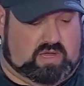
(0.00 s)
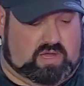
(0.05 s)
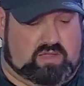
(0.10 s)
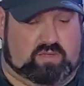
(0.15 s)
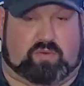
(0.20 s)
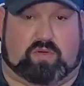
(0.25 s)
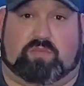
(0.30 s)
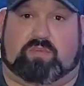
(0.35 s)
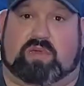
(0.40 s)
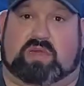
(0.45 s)

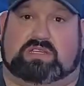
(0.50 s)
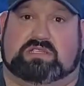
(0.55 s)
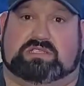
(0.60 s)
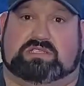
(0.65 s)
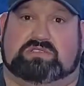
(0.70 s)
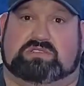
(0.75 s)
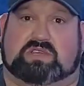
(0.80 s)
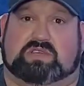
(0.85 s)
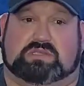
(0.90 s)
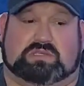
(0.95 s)
more
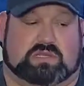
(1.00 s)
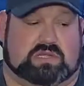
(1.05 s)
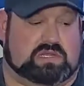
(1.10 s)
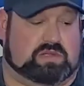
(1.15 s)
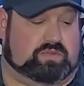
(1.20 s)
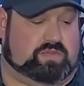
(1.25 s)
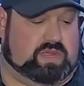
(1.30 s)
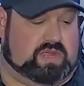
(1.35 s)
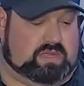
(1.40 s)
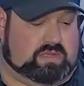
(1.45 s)
prizes you guys will end
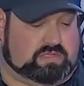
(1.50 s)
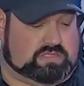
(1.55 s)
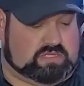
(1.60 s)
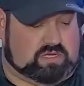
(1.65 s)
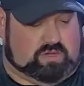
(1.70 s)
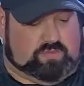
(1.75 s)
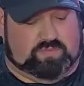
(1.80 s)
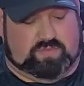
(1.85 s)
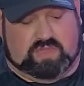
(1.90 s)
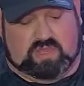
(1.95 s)
up being.
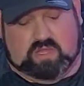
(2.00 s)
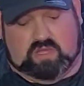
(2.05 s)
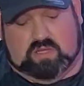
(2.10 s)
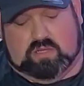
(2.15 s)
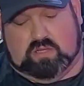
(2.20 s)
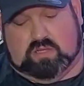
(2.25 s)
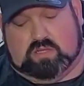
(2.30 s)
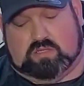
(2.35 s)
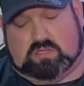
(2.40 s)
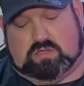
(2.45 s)
So
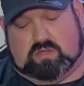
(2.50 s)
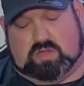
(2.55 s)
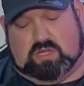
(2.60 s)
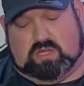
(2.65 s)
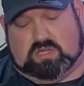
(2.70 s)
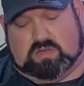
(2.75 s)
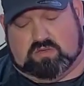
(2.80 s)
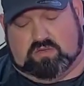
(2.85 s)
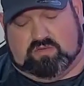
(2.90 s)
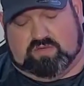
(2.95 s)
let's go and get
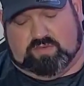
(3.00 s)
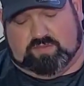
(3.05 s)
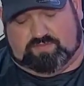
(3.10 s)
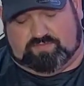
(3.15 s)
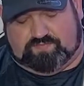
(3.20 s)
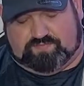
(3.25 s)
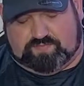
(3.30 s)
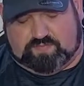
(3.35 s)
to the review.